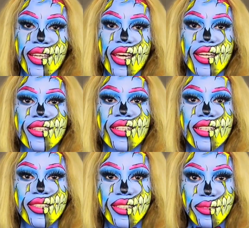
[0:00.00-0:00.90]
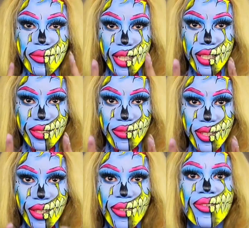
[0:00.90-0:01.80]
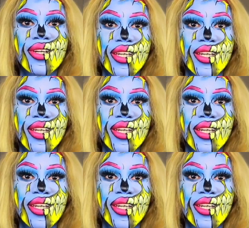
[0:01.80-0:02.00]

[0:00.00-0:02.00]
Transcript: Yeah, and my last video.